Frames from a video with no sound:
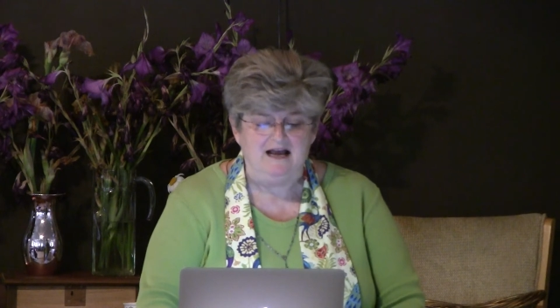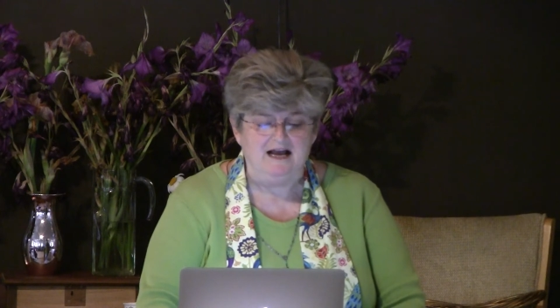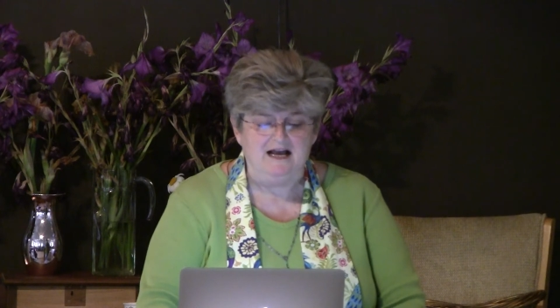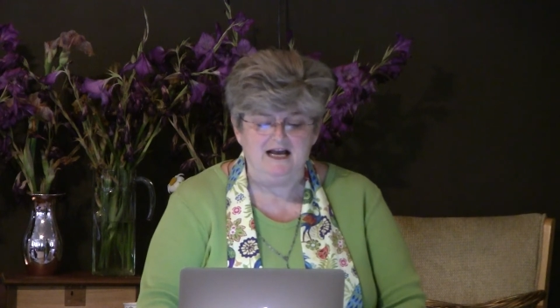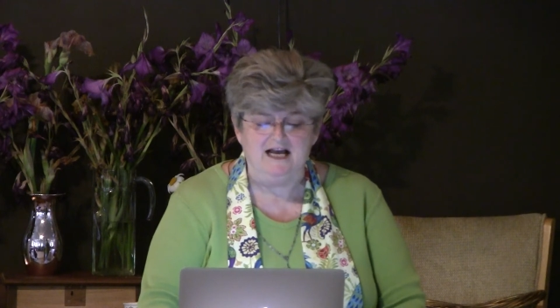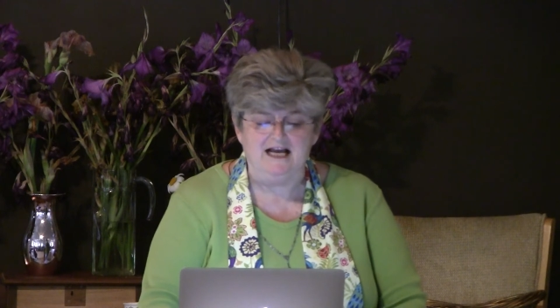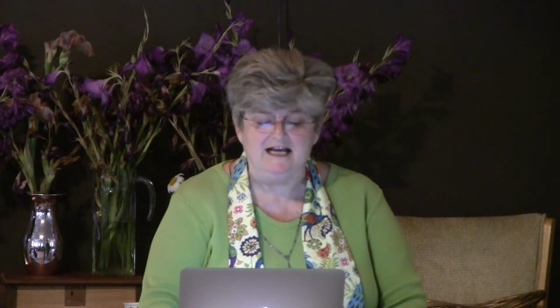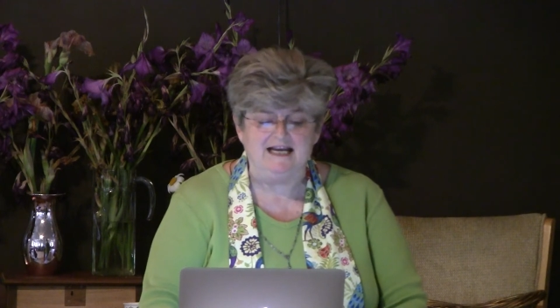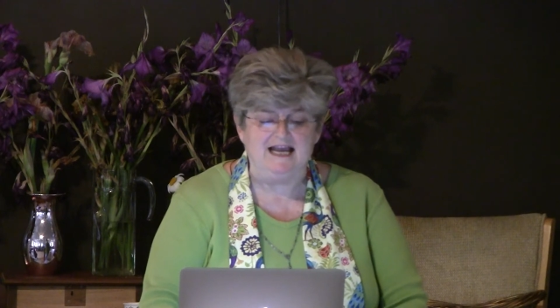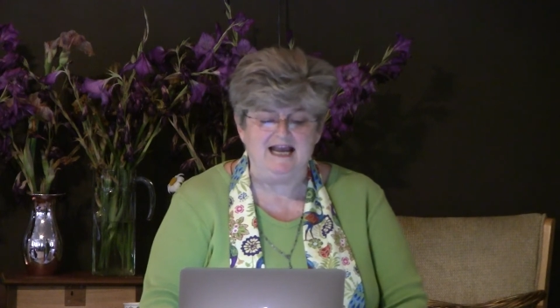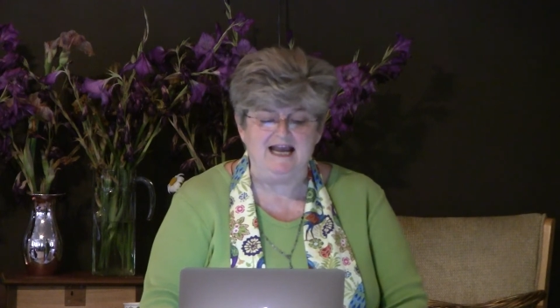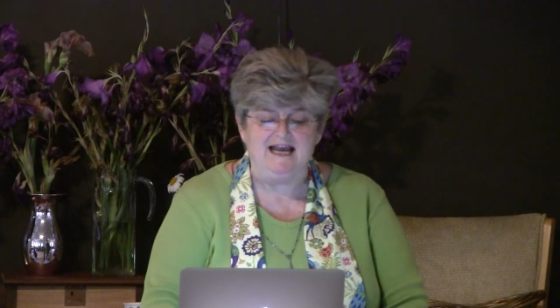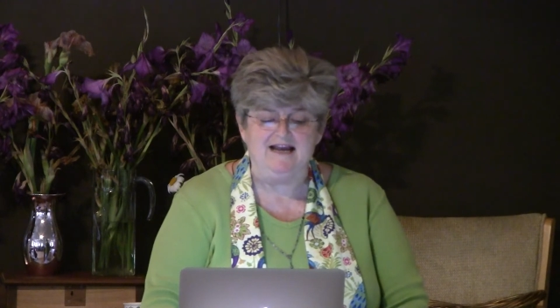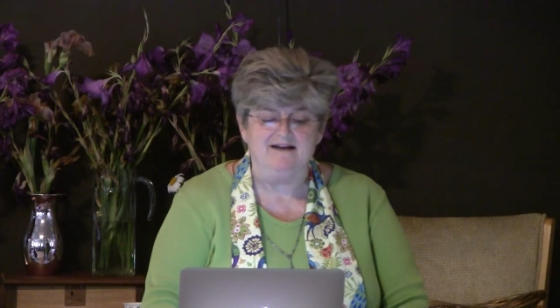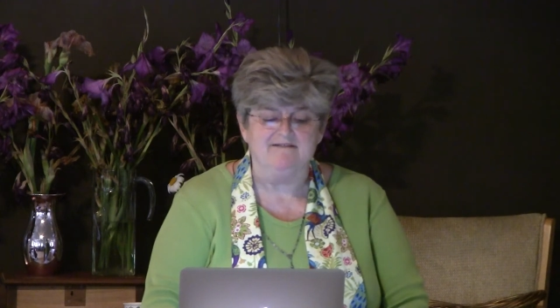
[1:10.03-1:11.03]

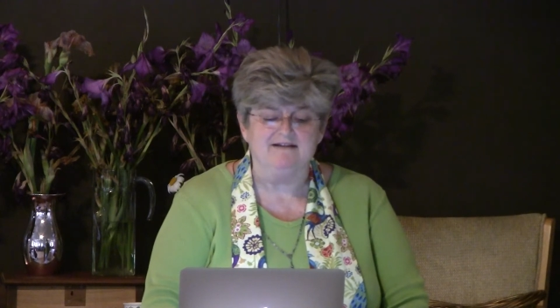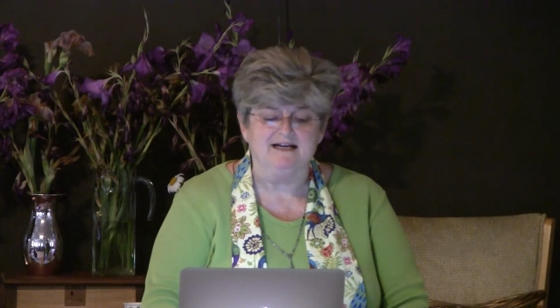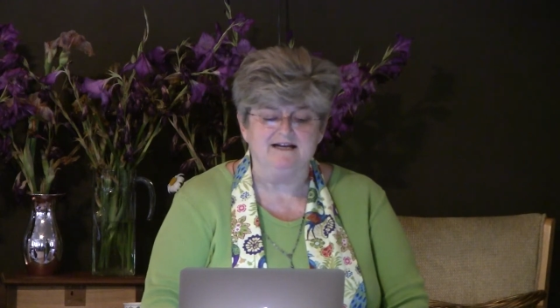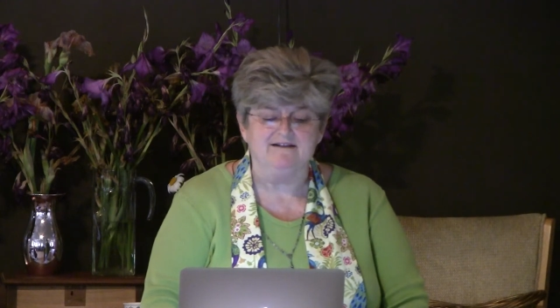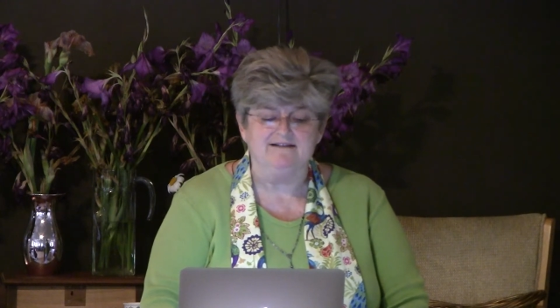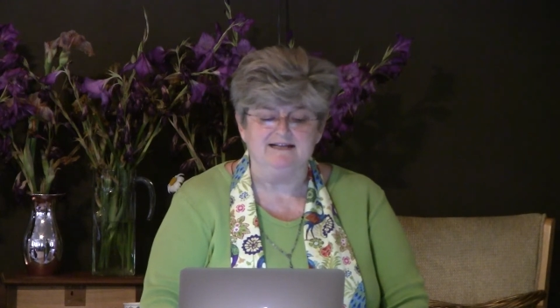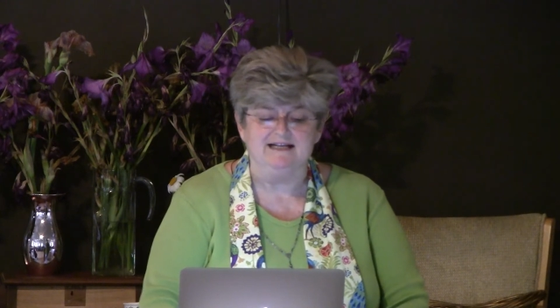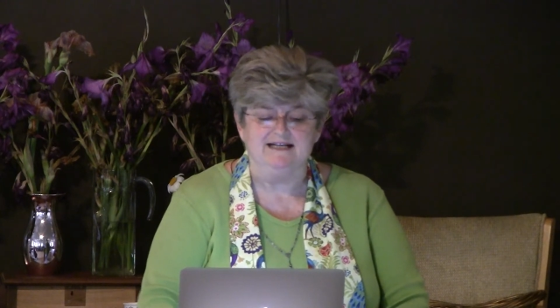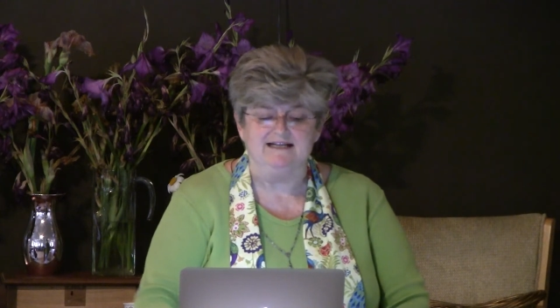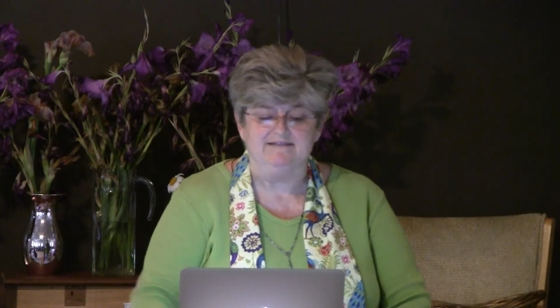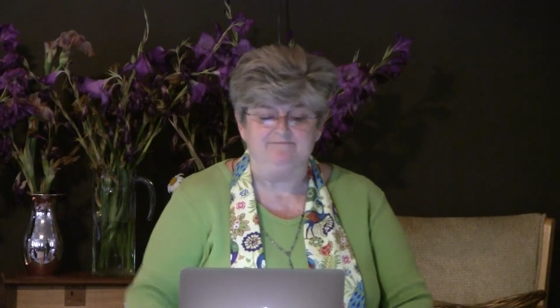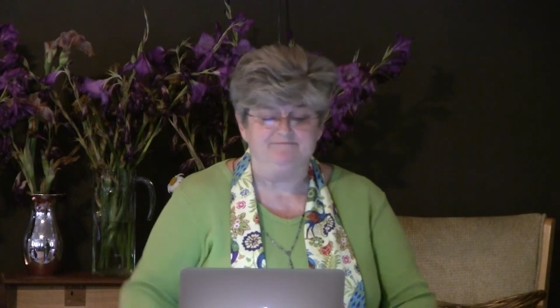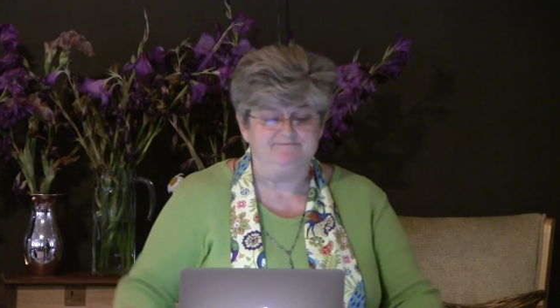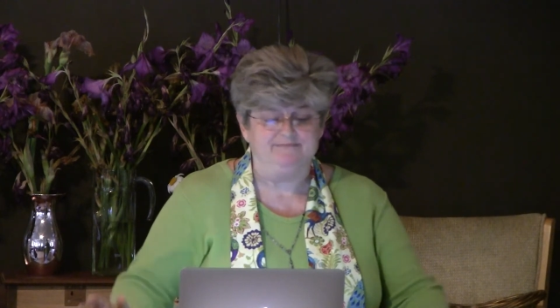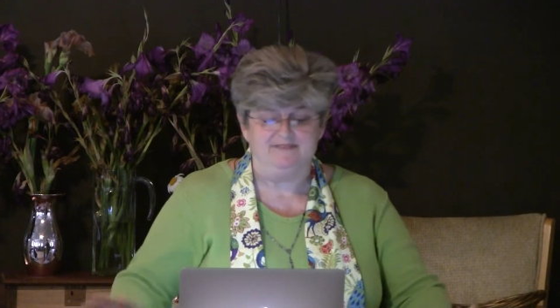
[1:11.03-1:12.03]
Okay, here we go
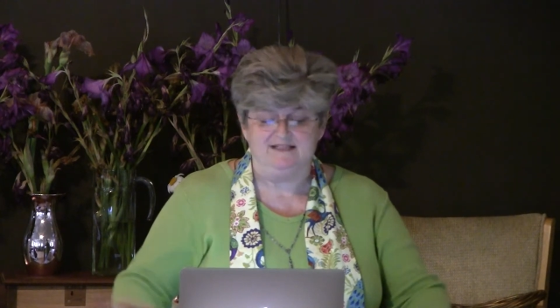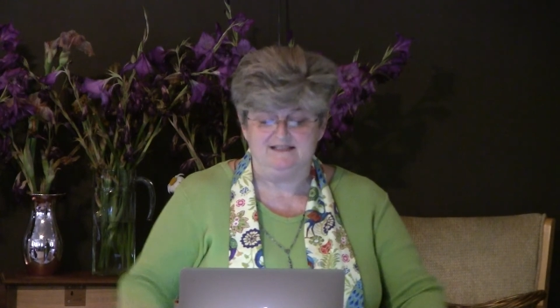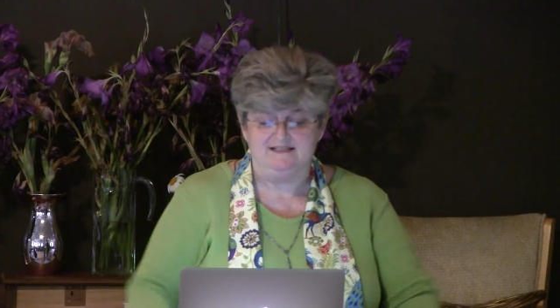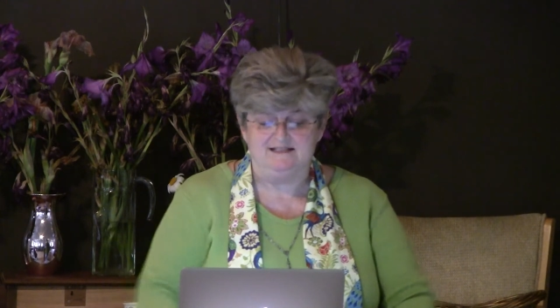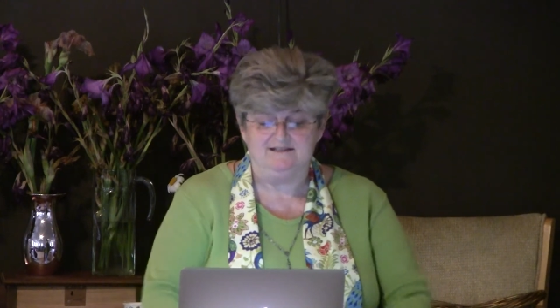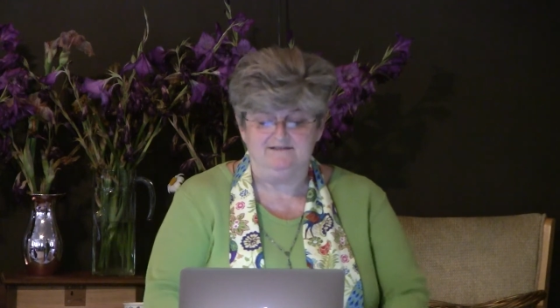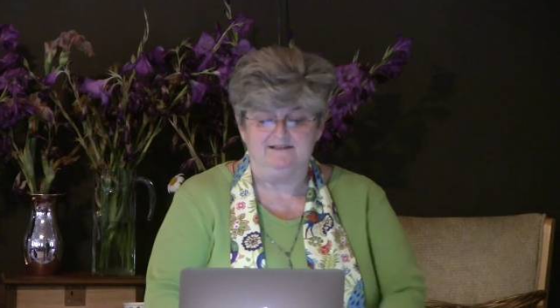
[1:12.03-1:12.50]
again. Just